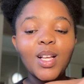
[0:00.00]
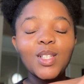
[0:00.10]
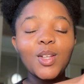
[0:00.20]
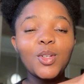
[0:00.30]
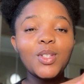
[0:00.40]

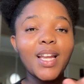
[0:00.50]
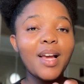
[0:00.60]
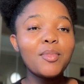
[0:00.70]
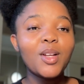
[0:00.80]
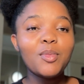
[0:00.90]
So today
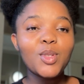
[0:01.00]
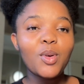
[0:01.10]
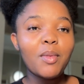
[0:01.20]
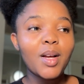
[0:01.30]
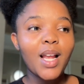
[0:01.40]
I'm going to be
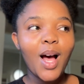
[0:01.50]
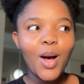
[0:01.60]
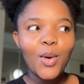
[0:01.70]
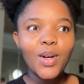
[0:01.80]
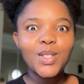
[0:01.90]
talking about
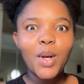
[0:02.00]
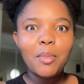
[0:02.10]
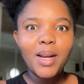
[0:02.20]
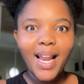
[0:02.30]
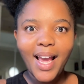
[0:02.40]
how to
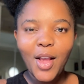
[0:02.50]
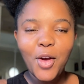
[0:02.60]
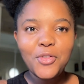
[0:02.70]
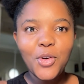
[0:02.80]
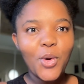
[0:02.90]
apply
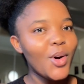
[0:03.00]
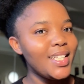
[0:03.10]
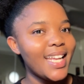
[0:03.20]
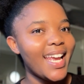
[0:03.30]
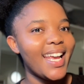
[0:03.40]
for
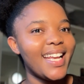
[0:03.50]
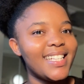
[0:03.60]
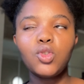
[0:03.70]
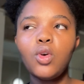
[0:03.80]
court dates.